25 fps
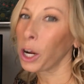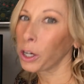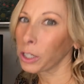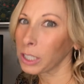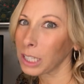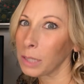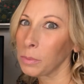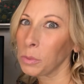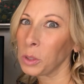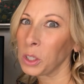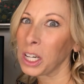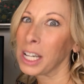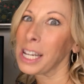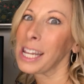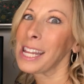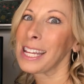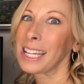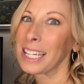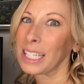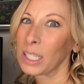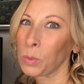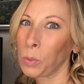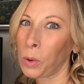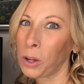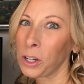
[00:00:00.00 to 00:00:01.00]
our community
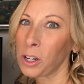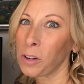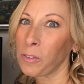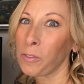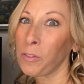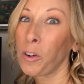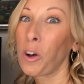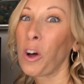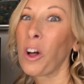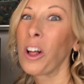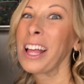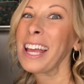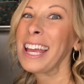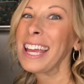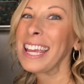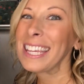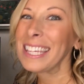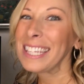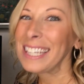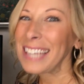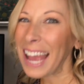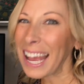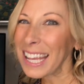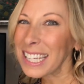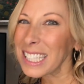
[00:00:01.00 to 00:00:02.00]
is wonderful.
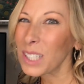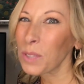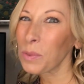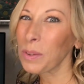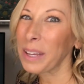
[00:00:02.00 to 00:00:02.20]
Yes,